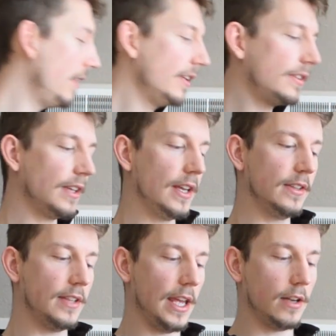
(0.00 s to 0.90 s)
This
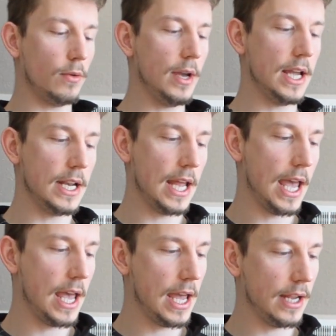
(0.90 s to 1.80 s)
is a queen,
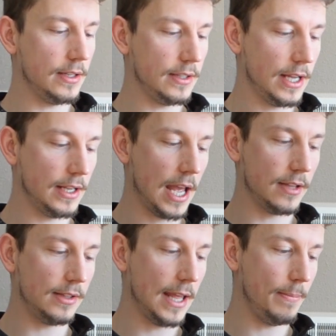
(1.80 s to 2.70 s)
and it
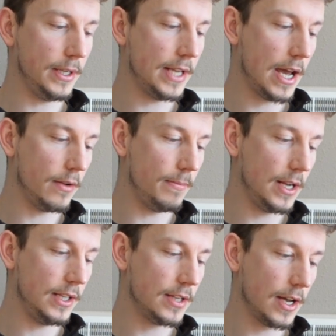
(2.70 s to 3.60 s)
has let me down
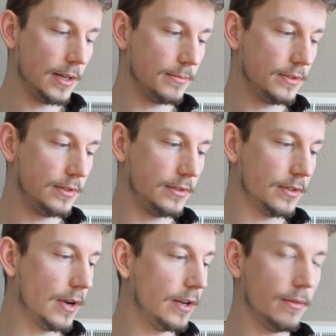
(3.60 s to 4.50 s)
many times,
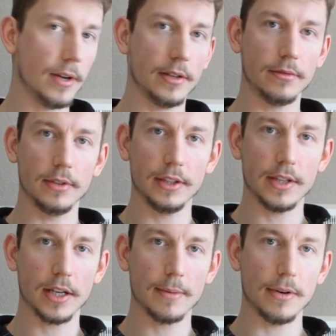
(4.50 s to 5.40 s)
so I don't want to really
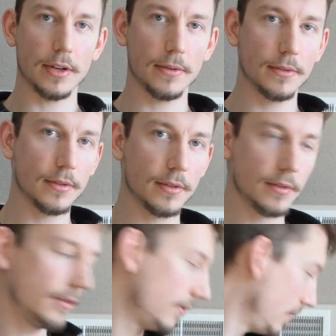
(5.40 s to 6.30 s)
talk about
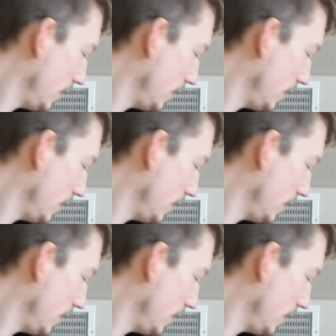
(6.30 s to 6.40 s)
it.